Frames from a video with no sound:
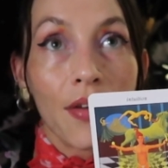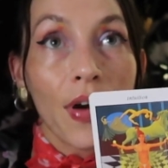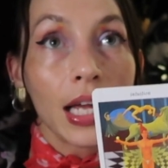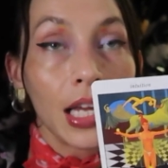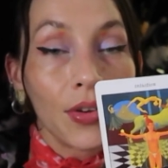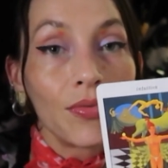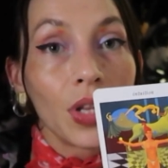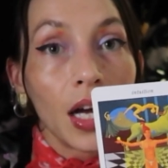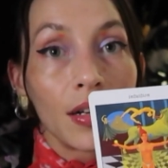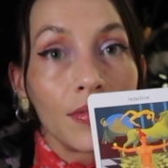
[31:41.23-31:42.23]
if I
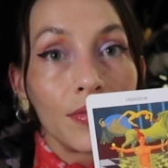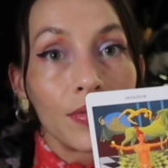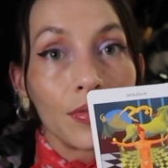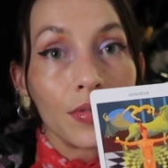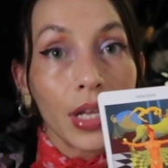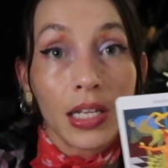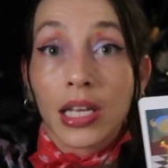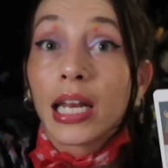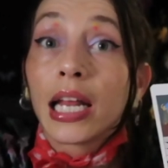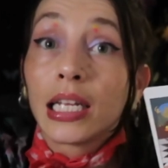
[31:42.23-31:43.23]
give love,
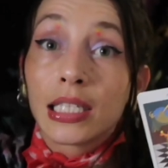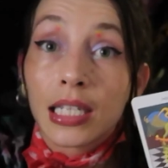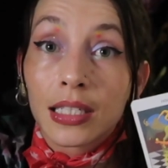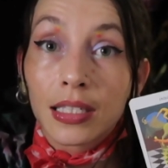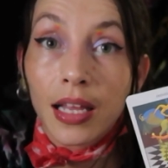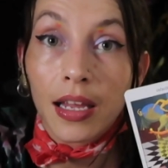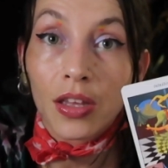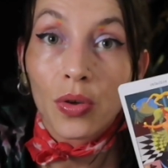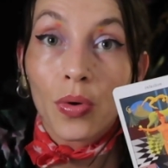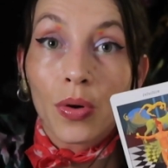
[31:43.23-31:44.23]
like, in any sense,
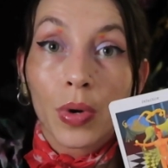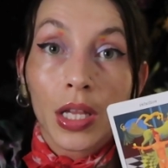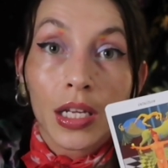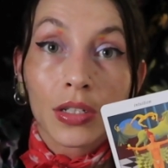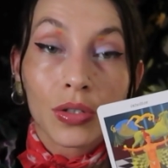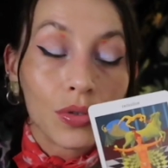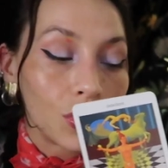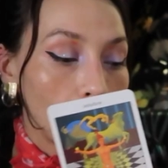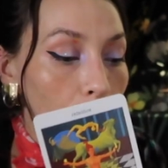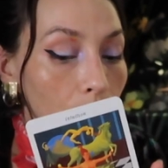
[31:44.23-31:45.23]
like, you are willing to
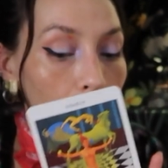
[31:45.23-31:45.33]
show